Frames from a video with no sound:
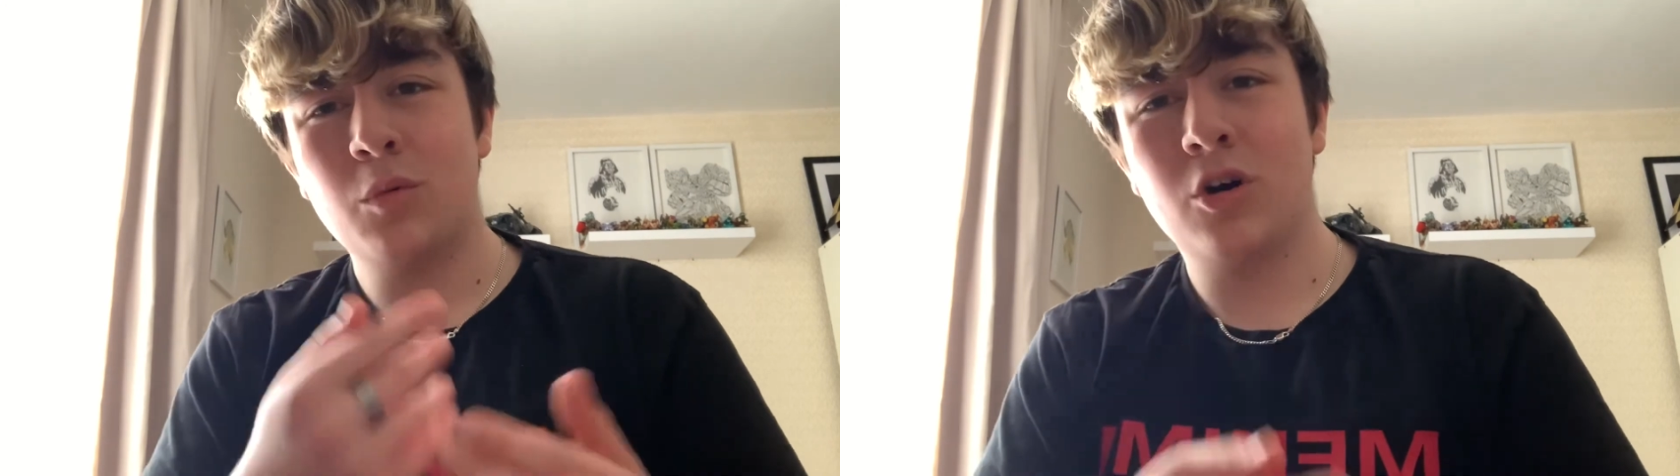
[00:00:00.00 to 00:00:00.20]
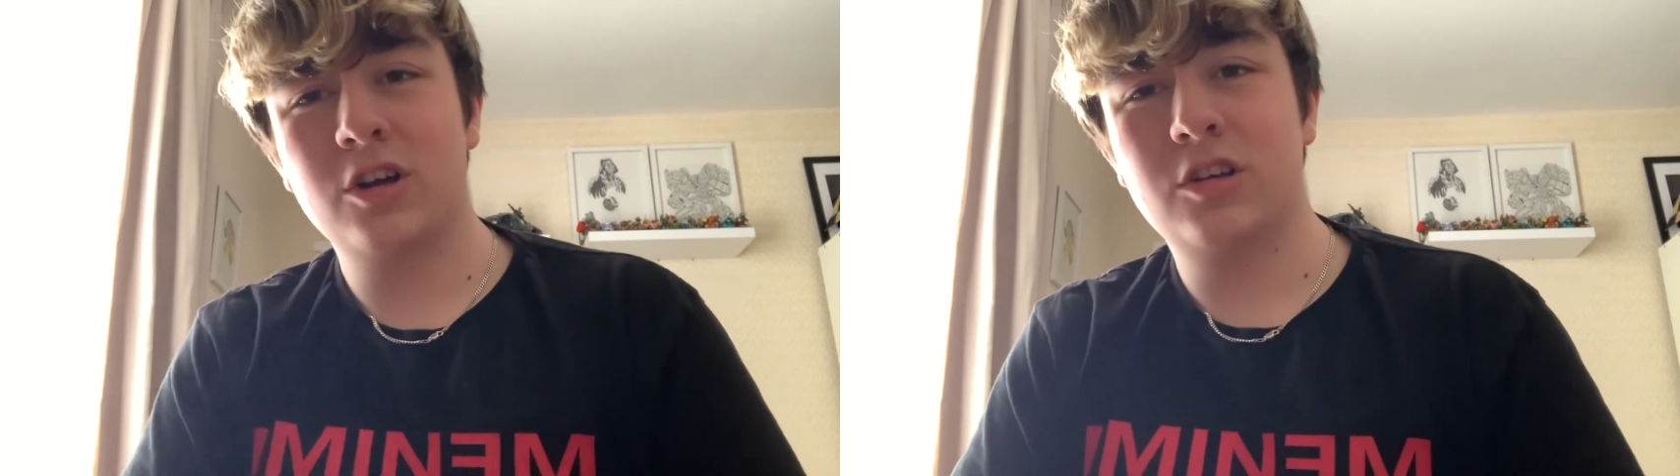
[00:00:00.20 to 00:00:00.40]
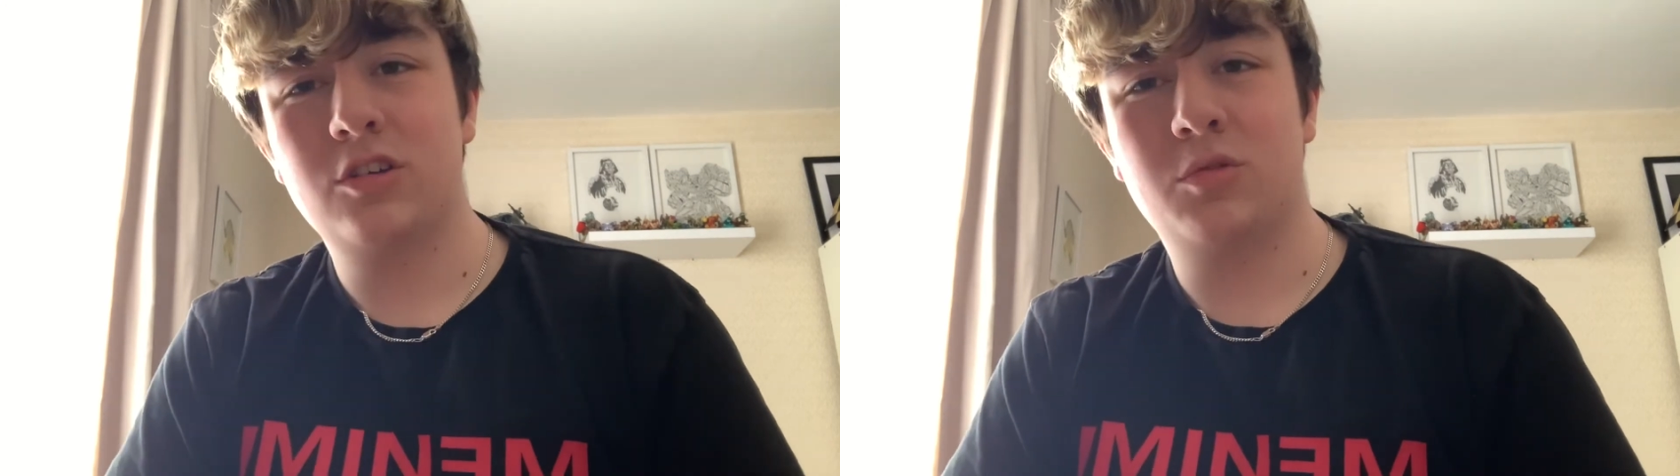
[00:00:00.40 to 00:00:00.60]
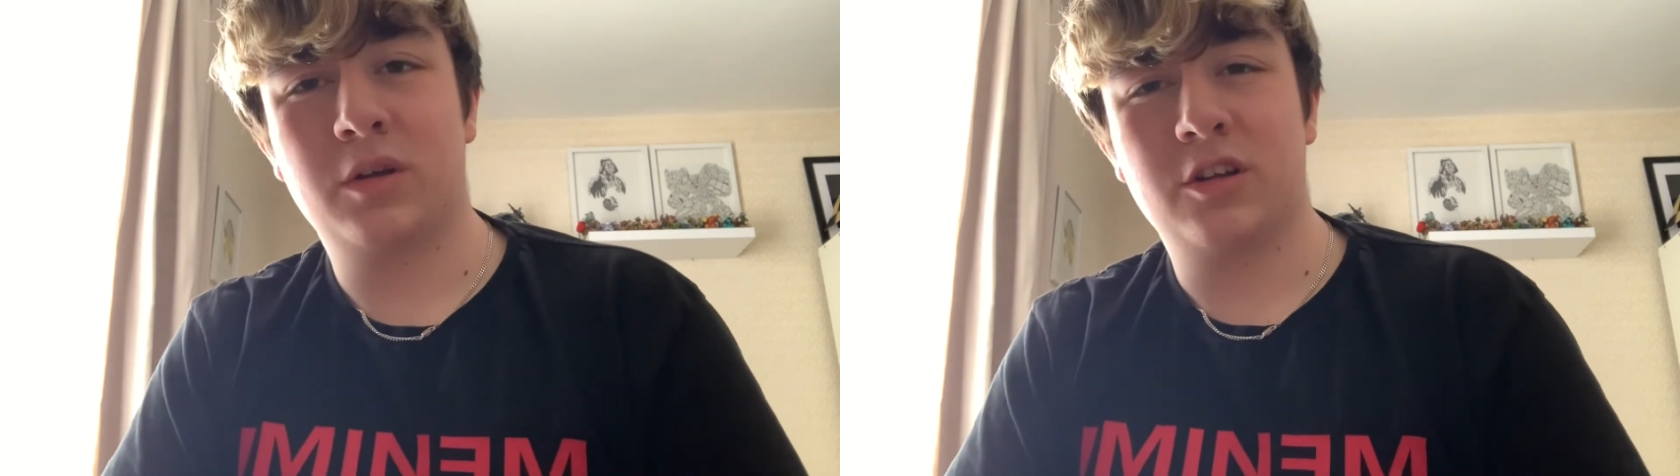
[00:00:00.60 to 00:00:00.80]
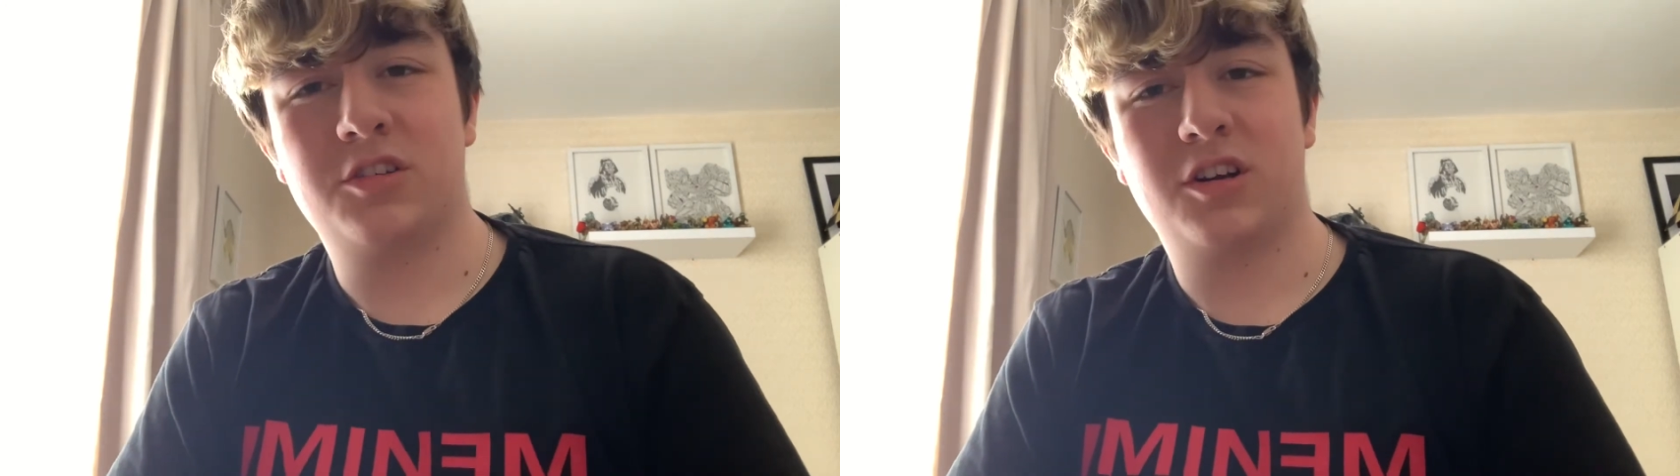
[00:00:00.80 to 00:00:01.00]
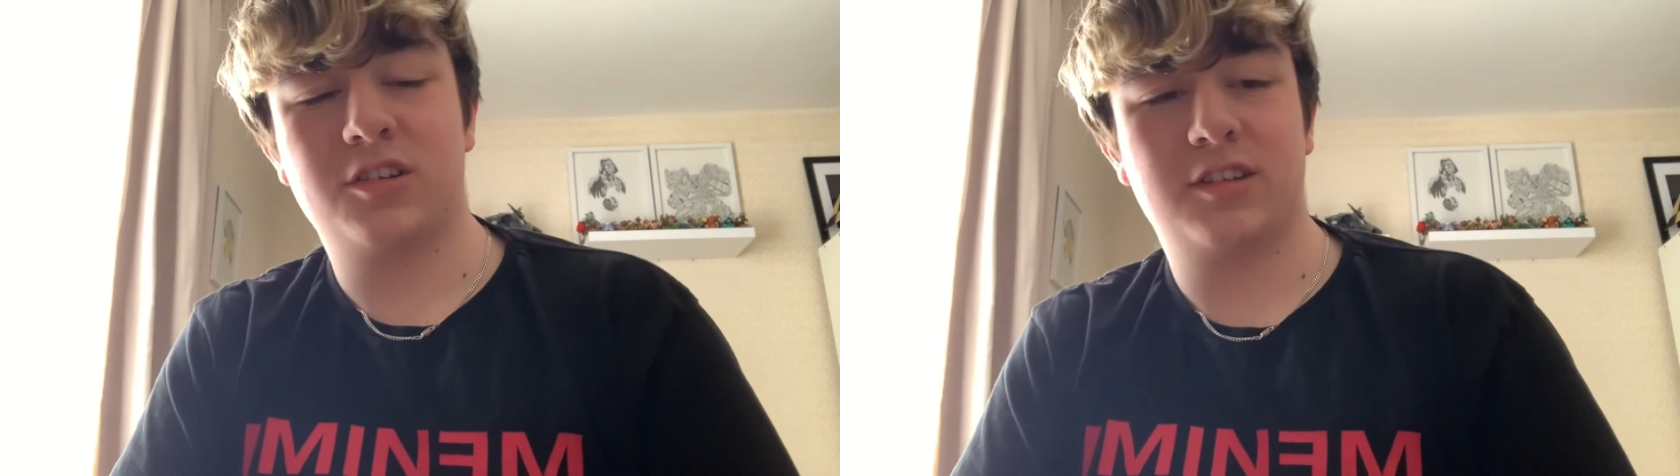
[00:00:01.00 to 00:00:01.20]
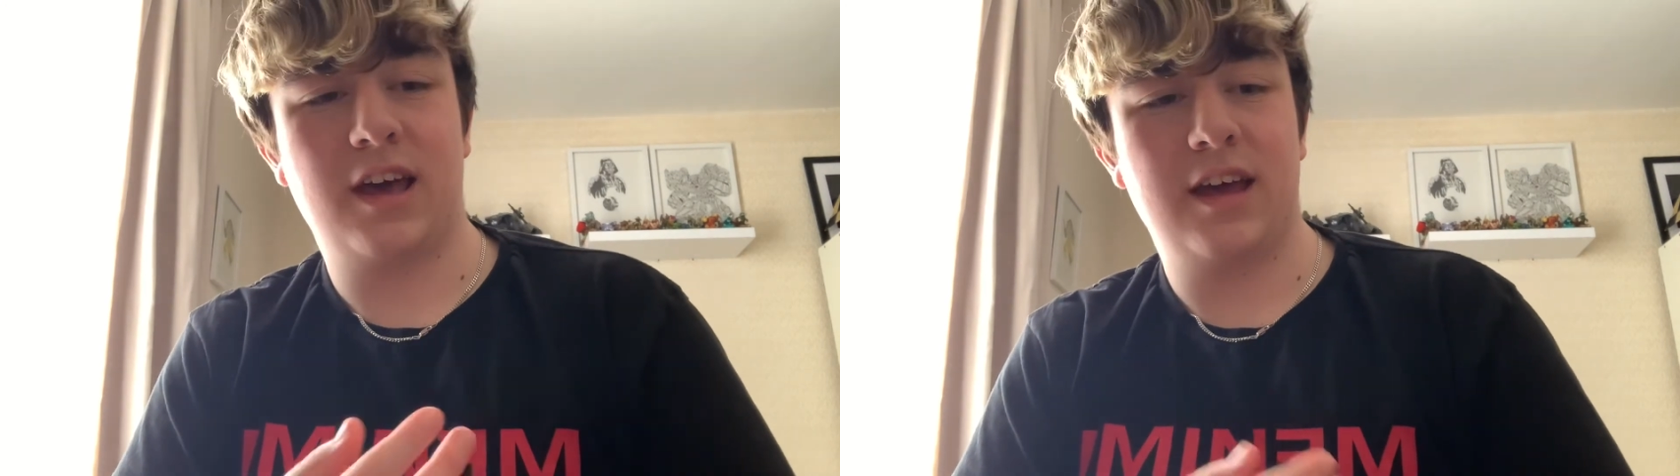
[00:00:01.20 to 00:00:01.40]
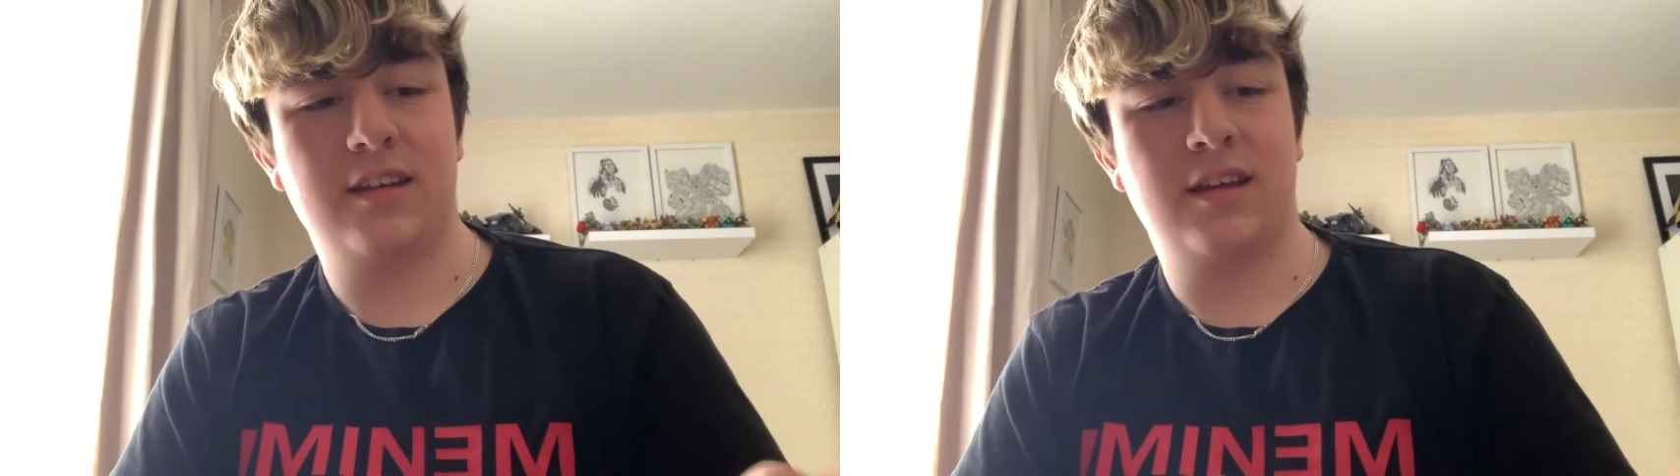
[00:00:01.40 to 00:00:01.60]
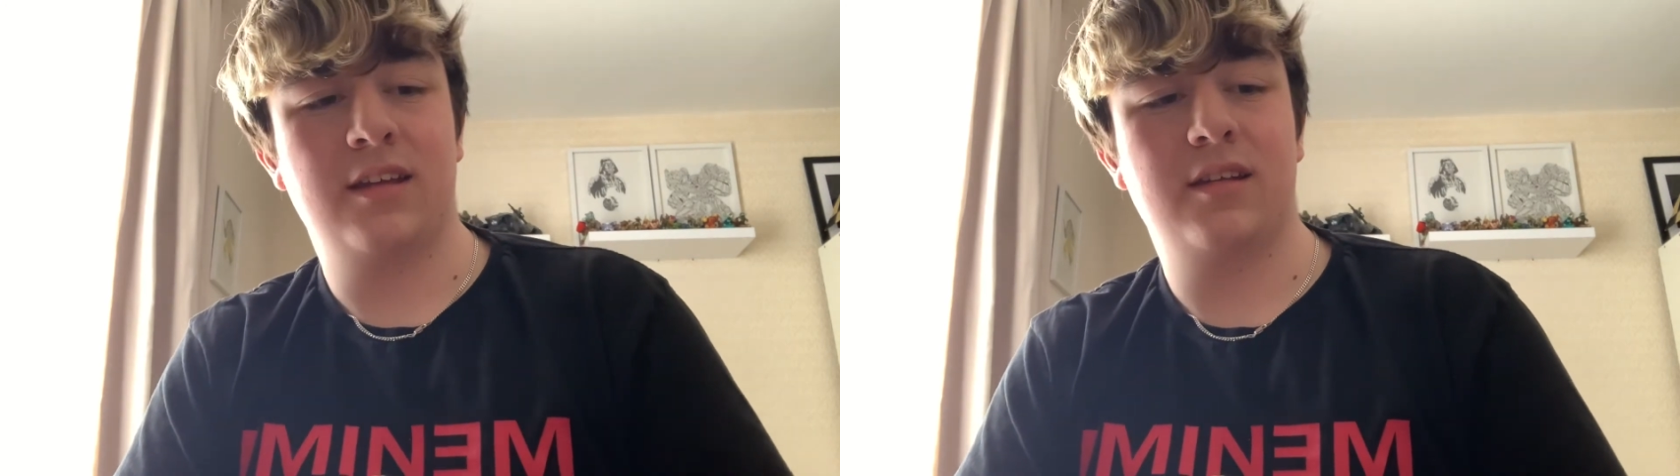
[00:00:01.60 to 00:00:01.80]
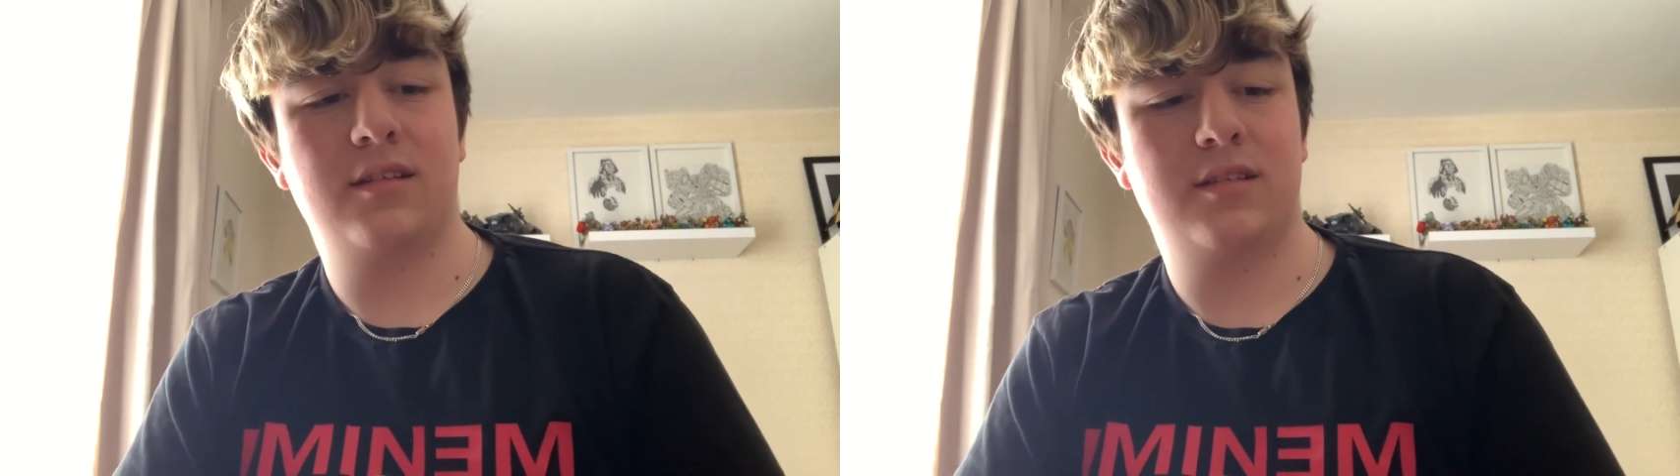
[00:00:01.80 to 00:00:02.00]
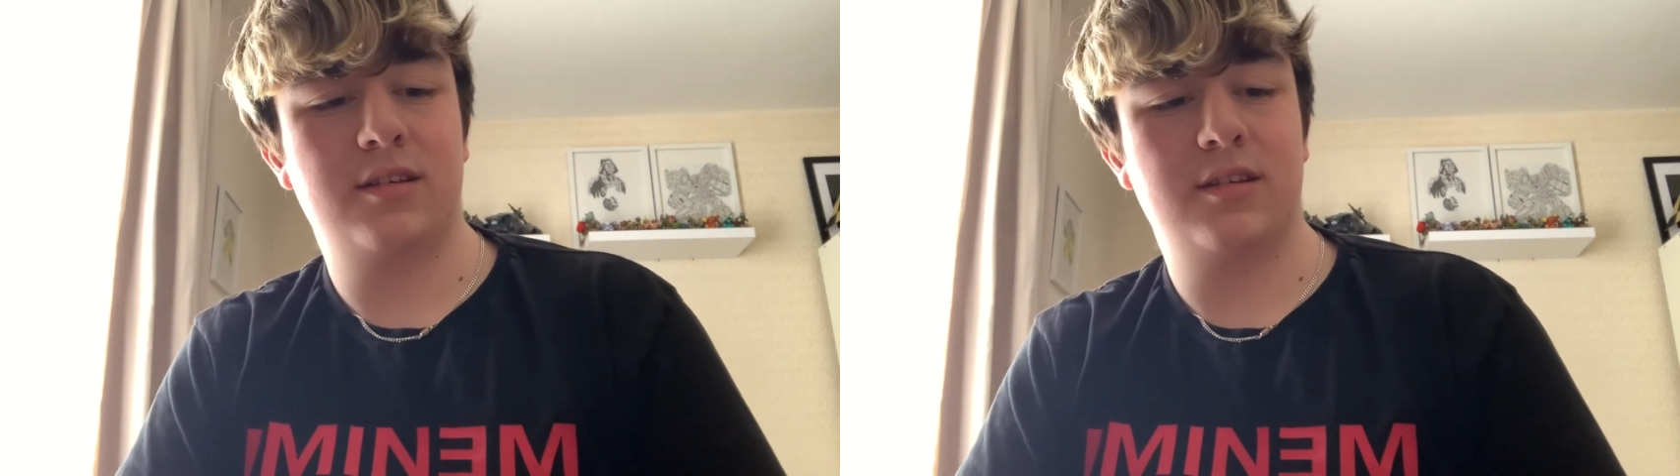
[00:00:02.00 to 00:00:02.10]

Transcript: what I use when I chuck sand, and